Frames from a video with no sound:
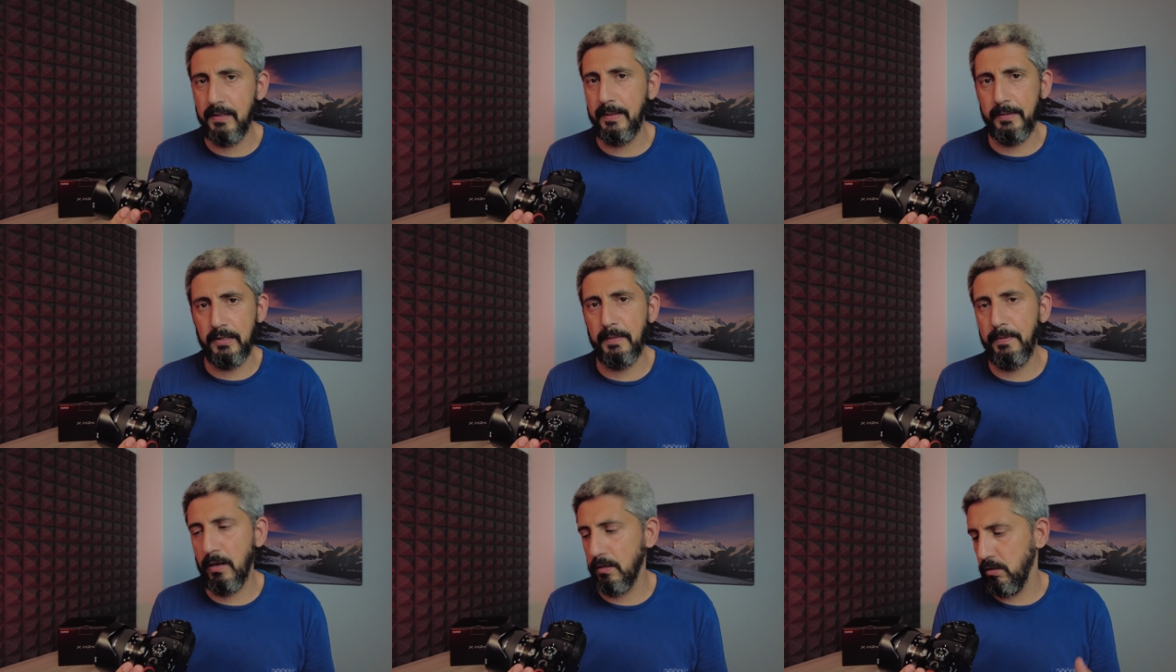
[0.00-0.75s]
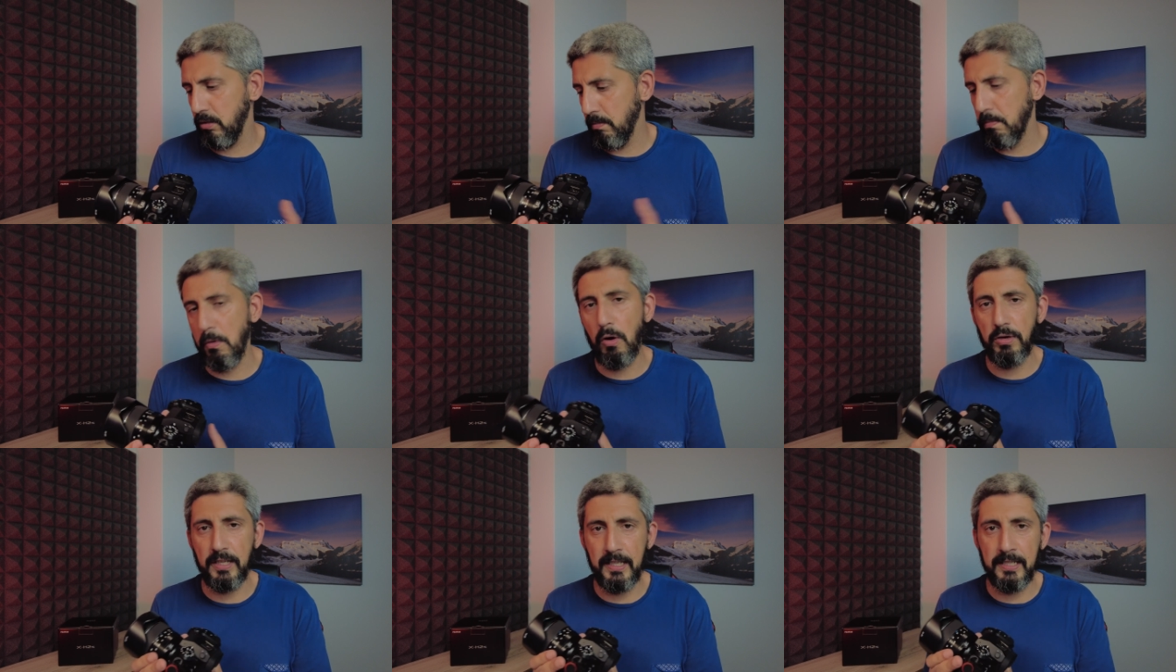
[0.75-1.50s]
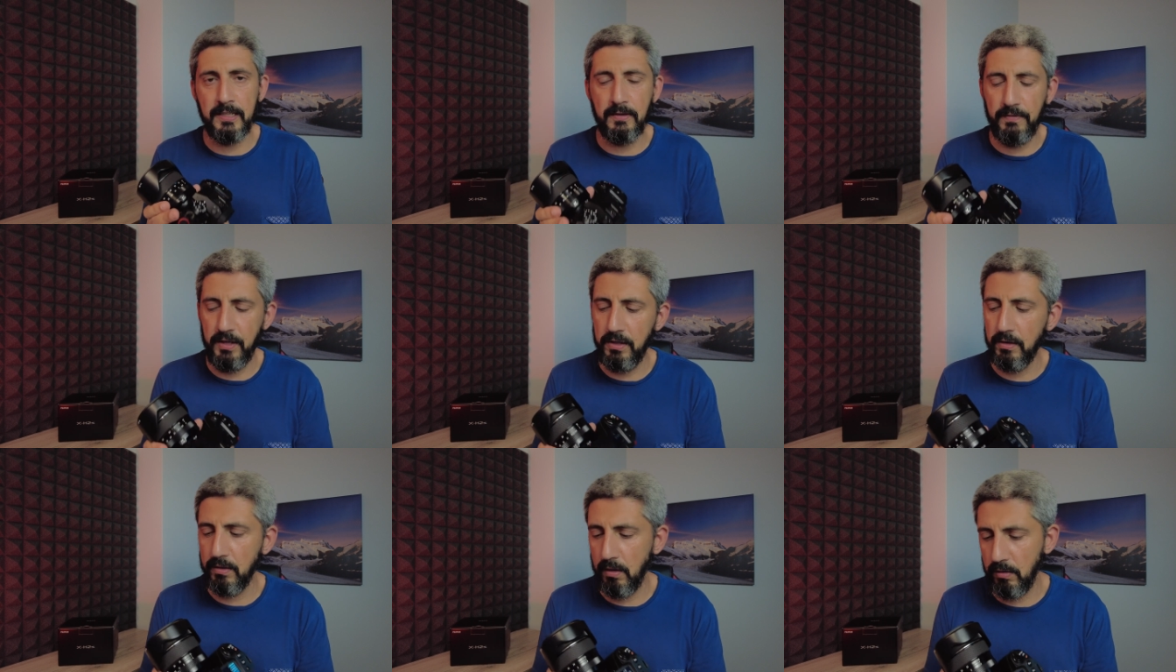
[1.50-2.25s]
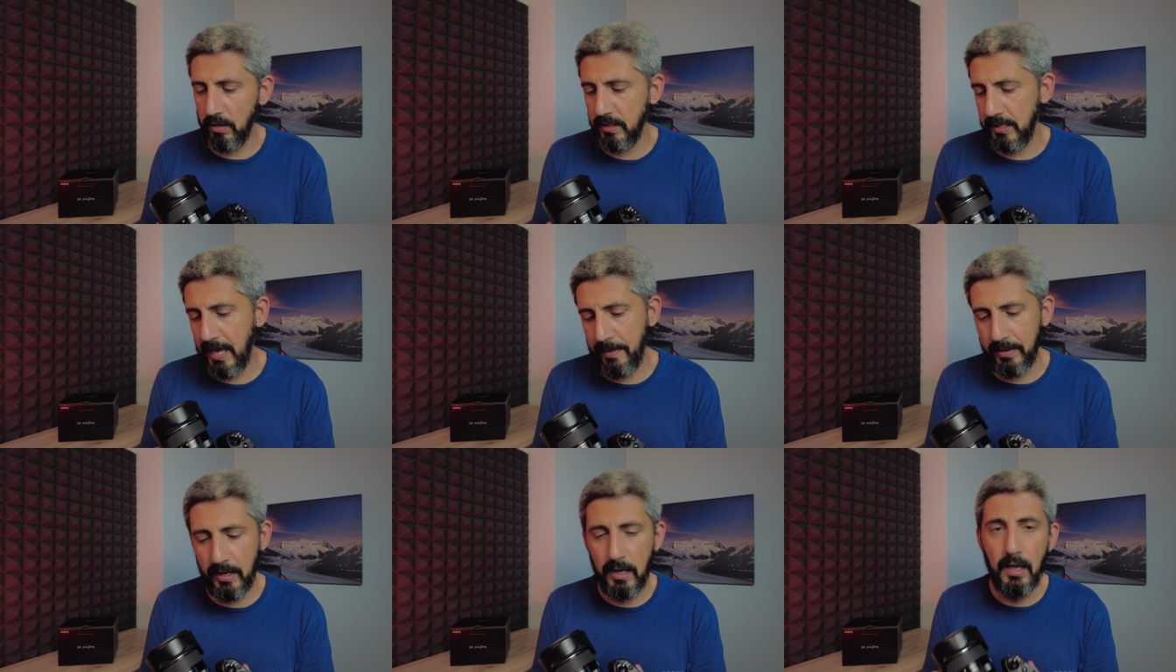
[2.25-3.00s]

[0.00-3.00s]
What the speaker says: I'm gonna post more than another video on this camera,